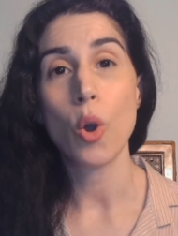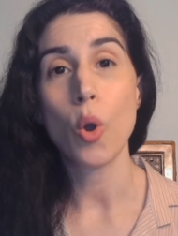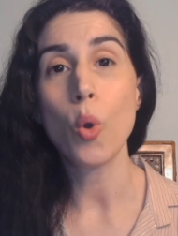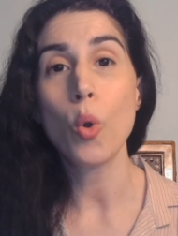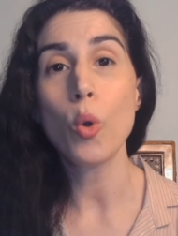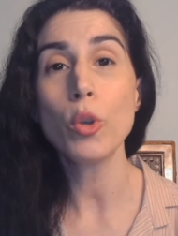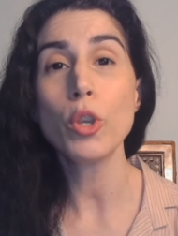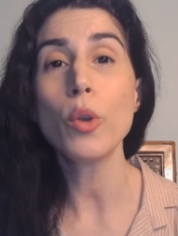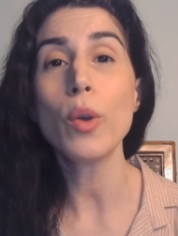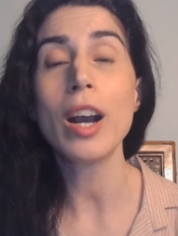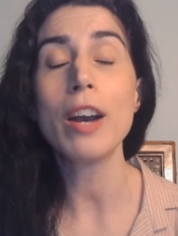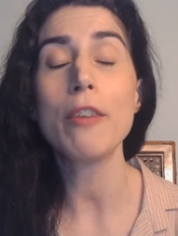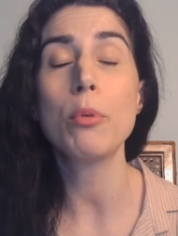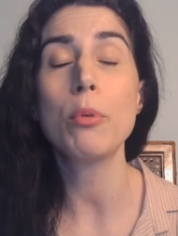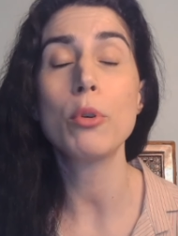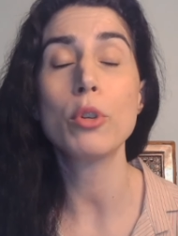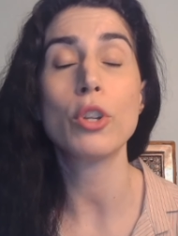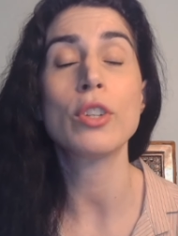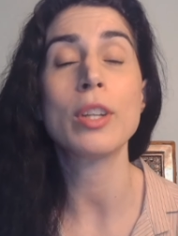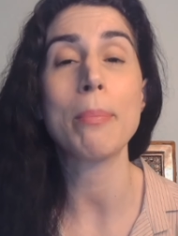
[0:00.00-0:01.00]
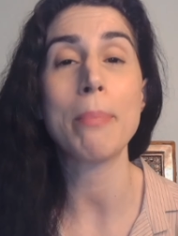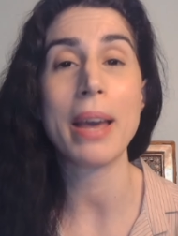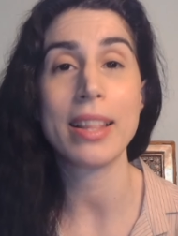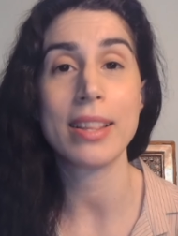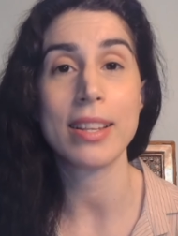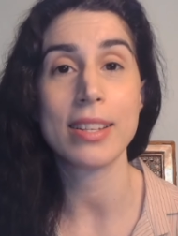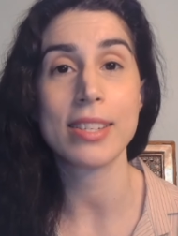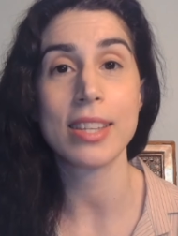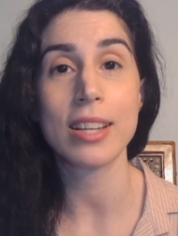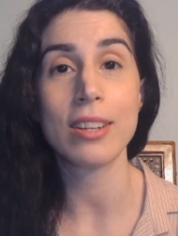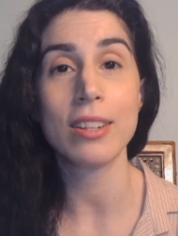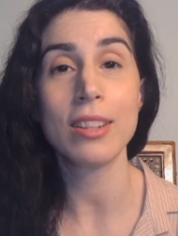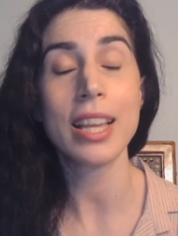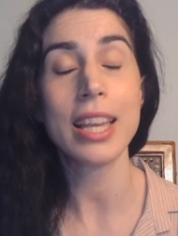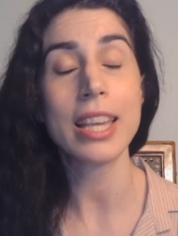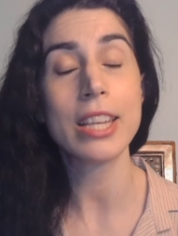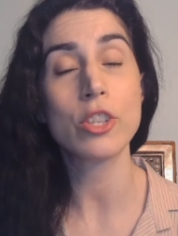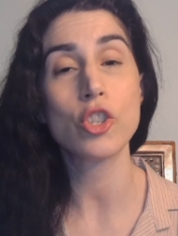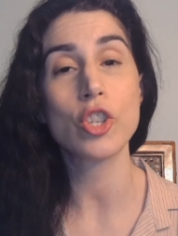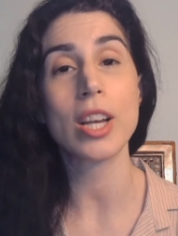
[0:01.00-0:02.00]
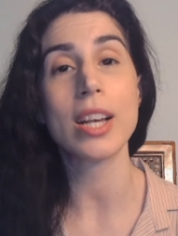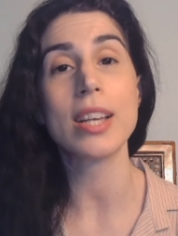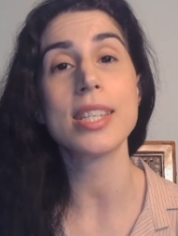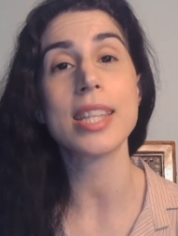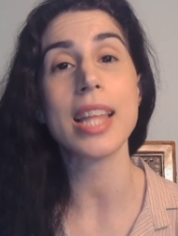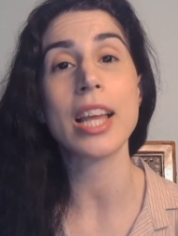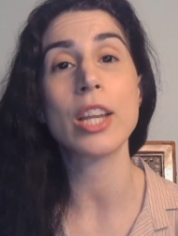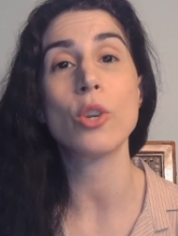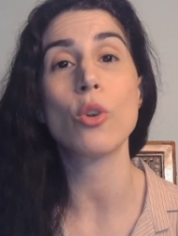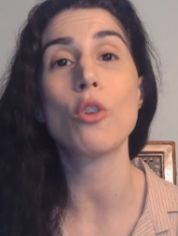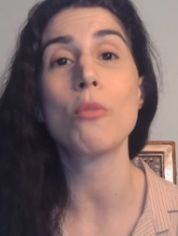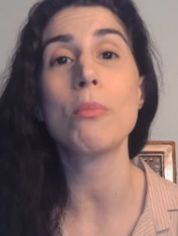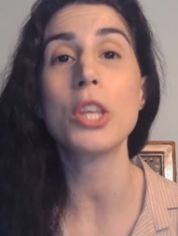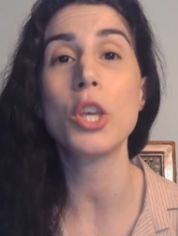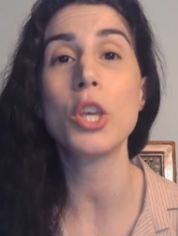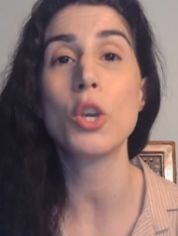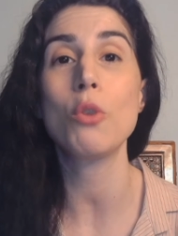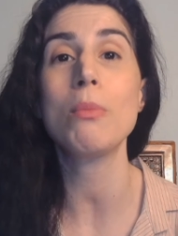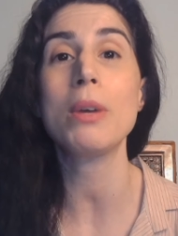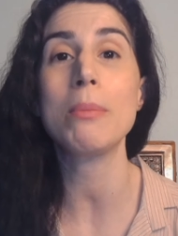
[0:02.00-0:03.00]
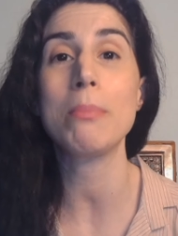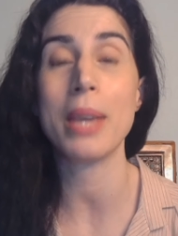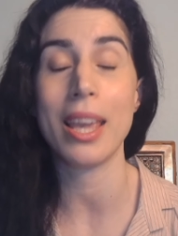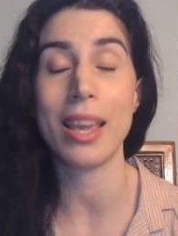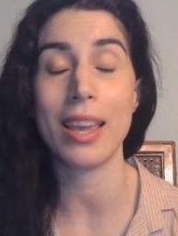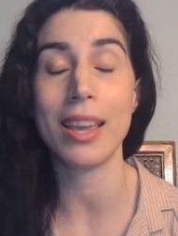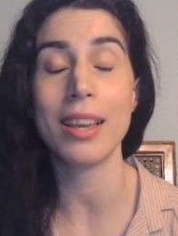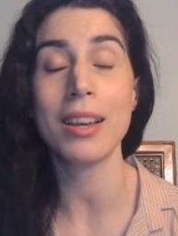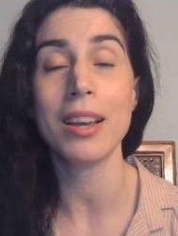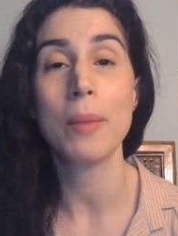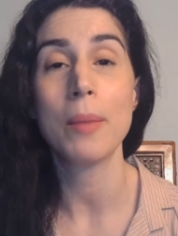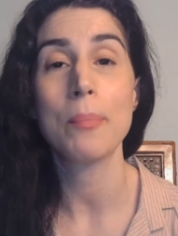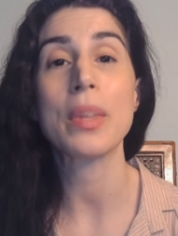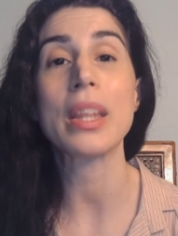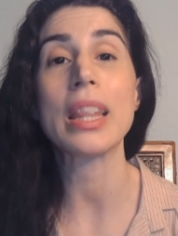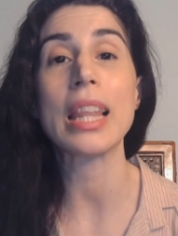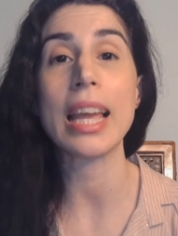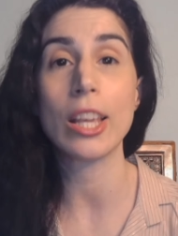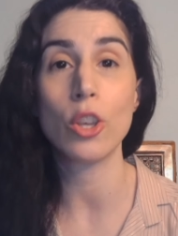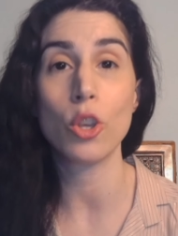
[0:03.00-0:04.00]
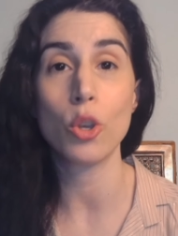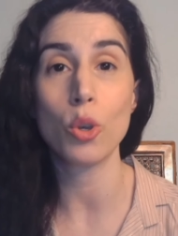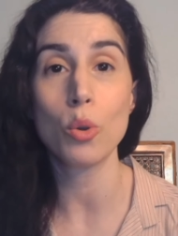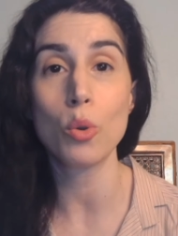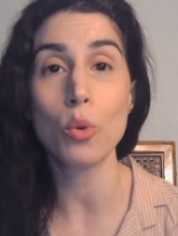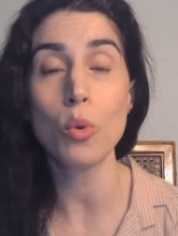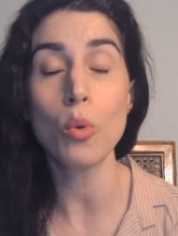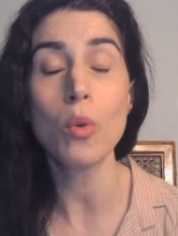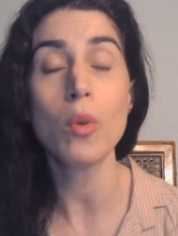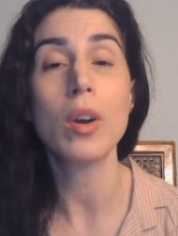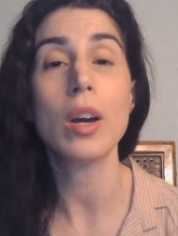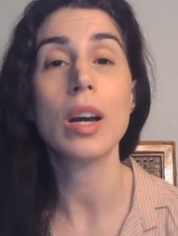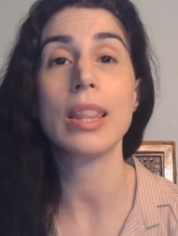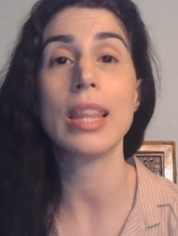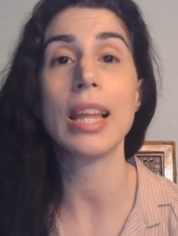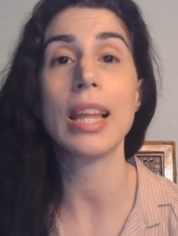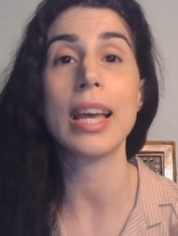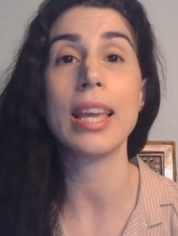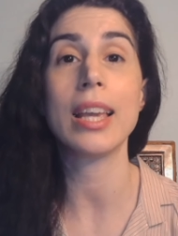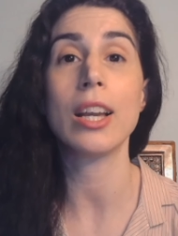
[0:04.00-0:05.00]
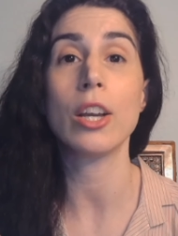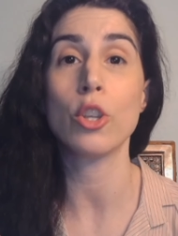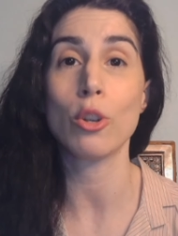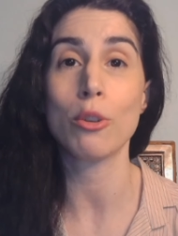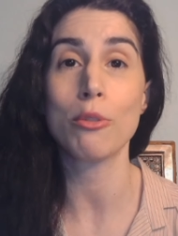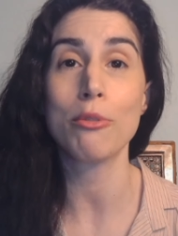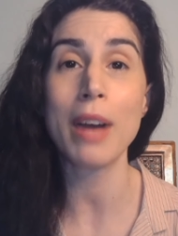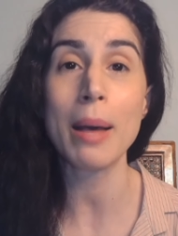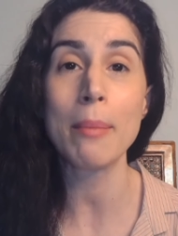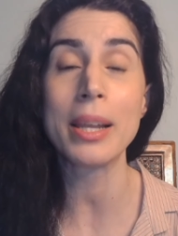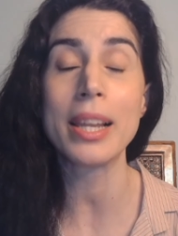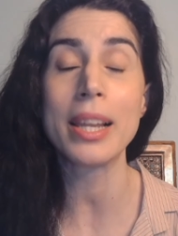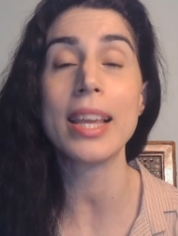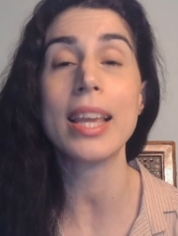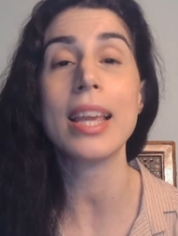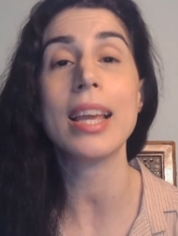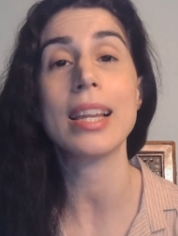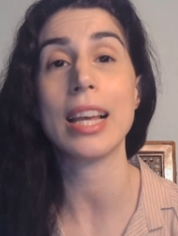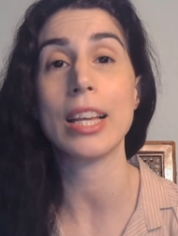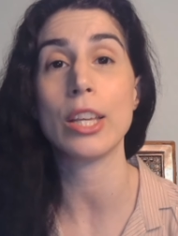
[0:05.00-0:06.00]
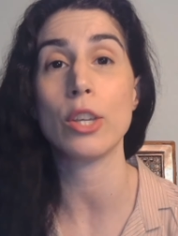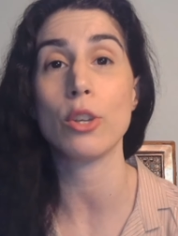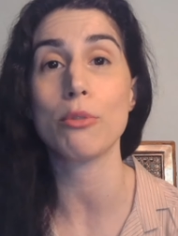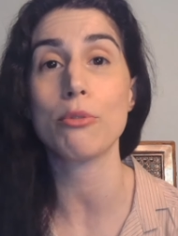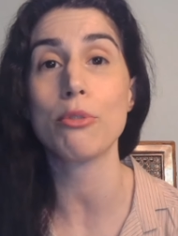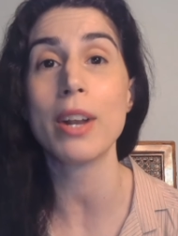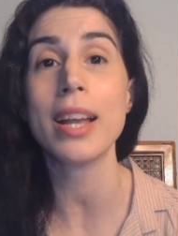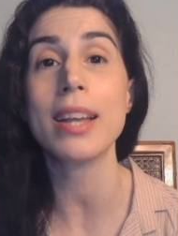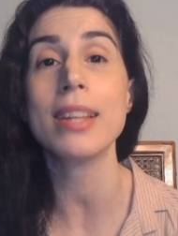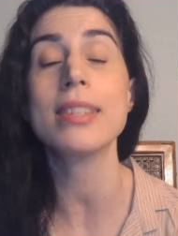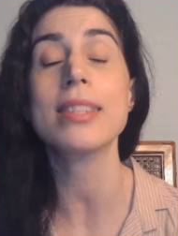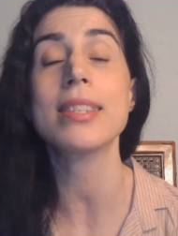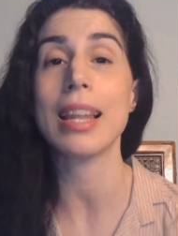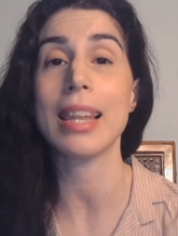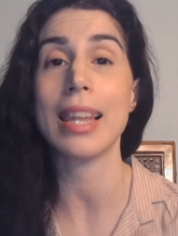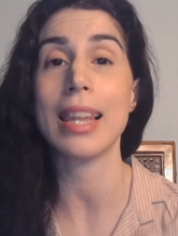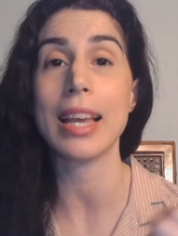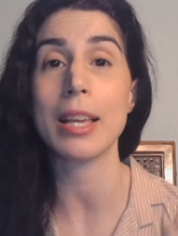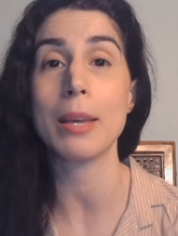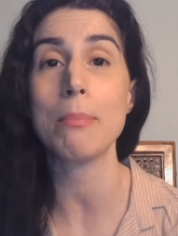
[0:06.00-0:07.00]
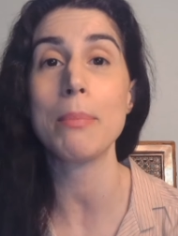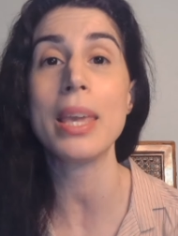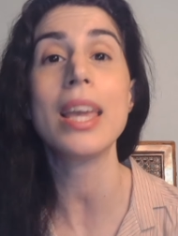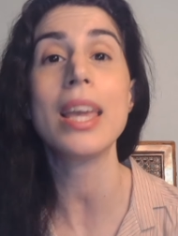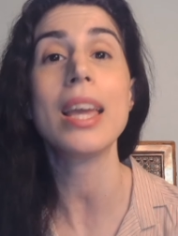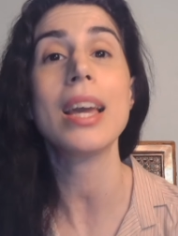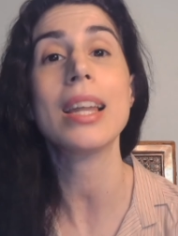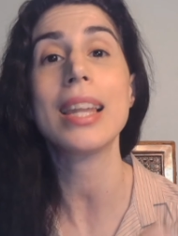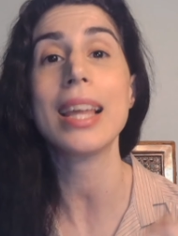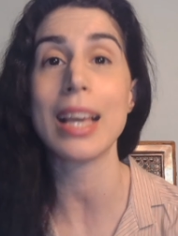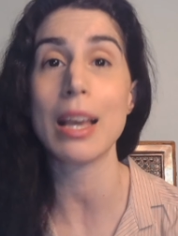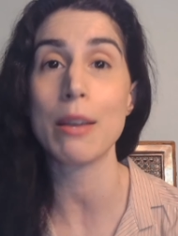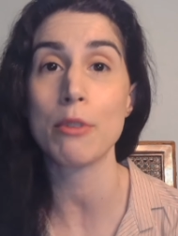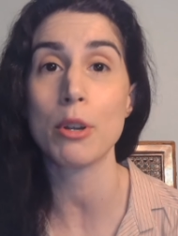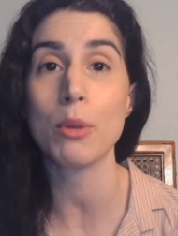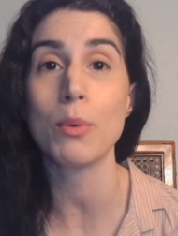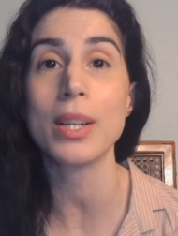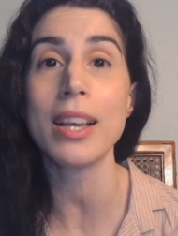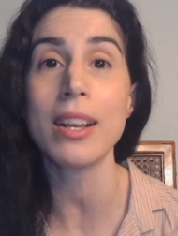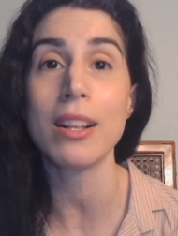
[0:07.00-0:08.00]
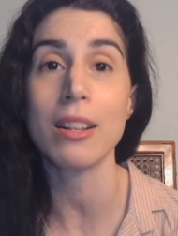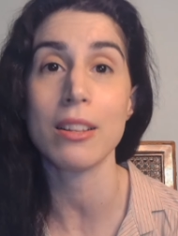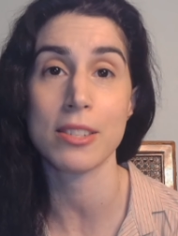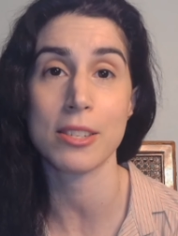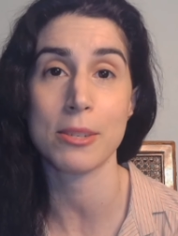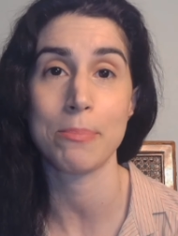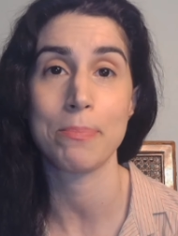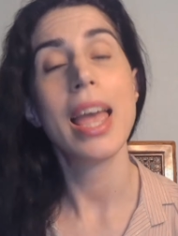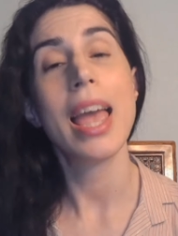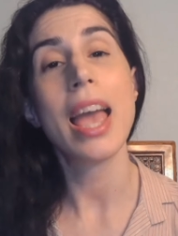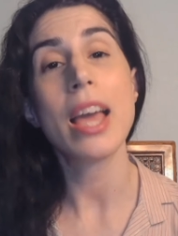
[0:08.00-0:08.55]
who you have put on a pedestal is just a normal human being like you, like your family, like your friends, like me, like everyone else.